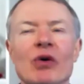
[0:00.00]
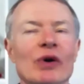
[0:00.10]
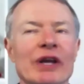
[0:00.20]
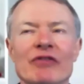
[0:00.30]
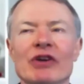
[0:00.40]

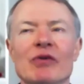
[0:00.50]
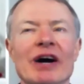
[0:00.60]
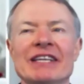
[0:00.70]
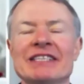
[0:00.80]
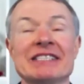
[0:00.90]
given
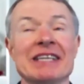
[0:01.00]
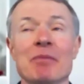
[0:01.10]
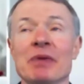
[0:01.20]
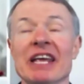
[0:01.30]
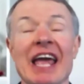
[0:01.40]
away to
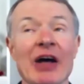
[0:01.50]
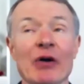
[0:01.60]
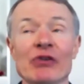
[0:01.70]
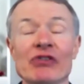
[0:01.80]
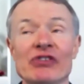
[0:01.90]
somebody
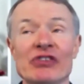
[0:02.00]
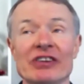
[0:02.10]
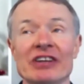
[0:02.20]
else.